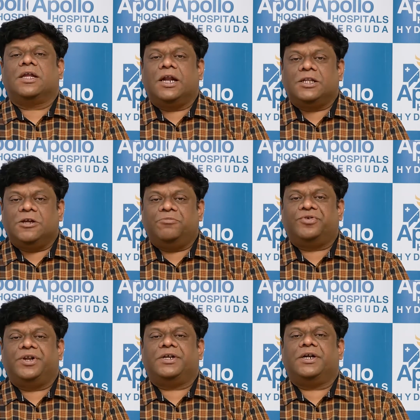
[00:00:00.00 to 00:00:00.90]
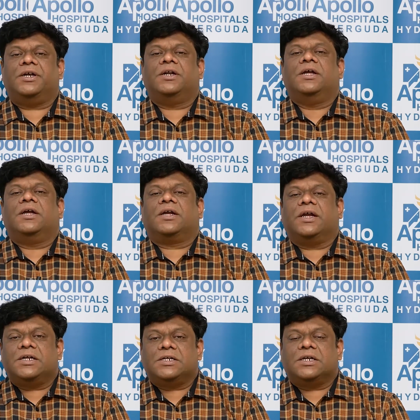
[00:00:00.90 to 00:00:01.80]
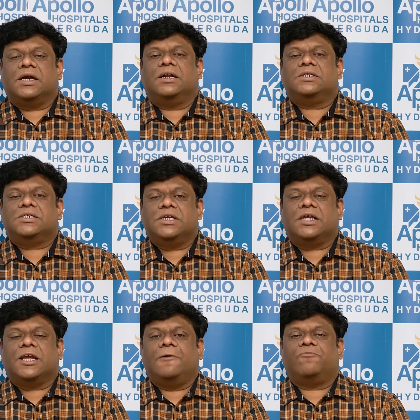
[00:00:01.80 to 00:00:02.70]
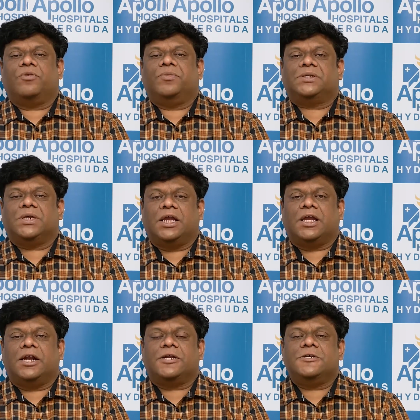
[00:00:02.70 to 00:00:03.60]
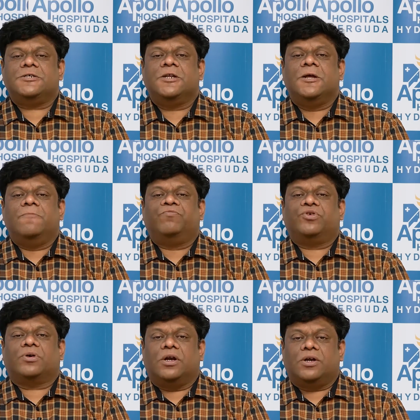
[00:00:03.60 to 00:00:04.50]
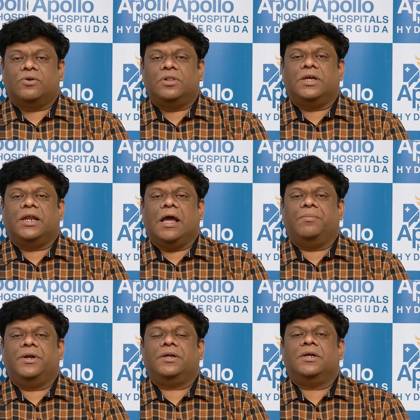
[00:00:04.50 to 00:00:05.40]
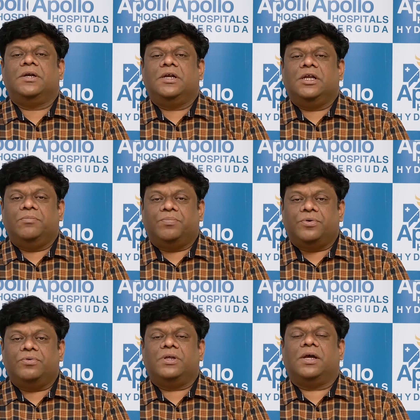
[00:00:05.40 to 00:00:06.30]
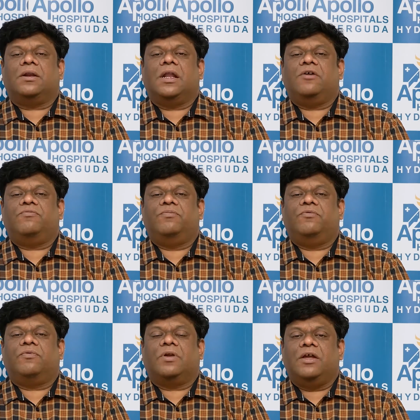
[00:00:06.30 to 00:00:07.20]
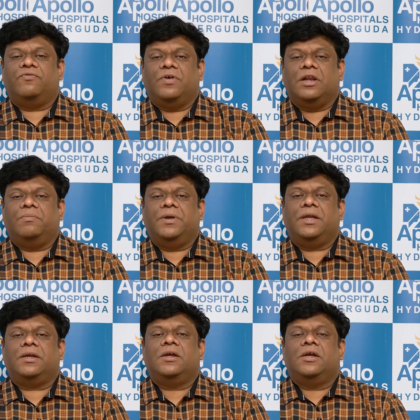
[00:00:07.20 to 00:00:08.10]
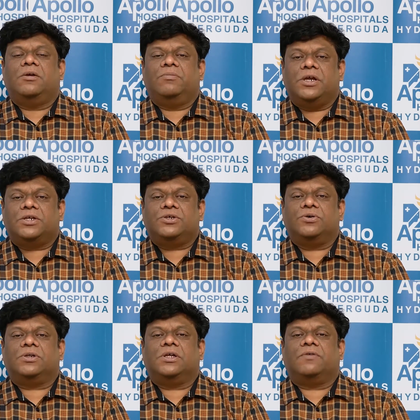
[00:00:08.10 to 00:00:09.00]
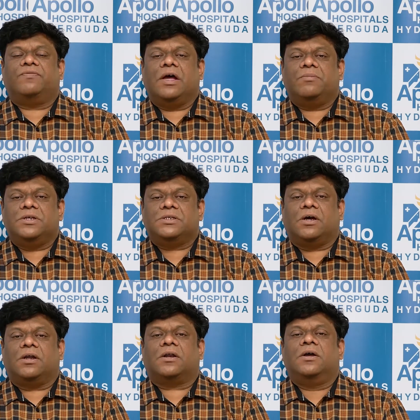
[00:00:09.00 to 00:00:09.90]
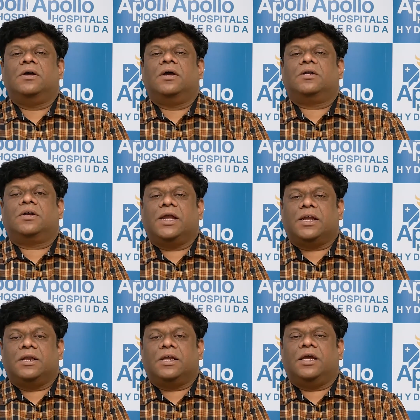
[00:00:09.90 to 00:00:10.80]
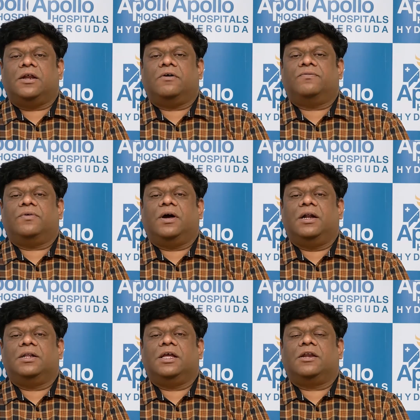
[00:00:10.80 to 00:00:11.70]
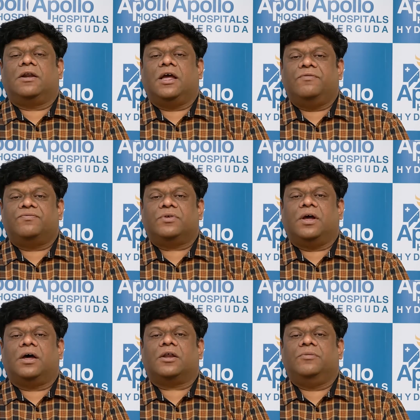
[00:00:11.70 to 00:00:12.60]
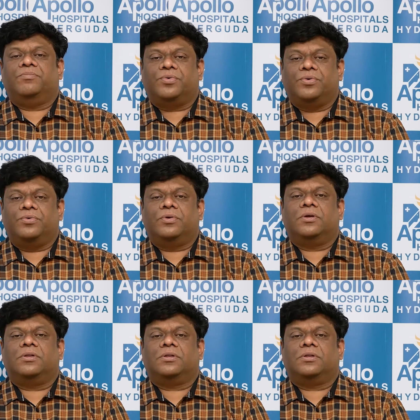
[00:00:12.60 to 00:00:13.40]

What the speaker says: get them treated, get and seek help from a psychiatrist to control their habit, improve their life well-being, make sure that families are taken care of and their lives are improved.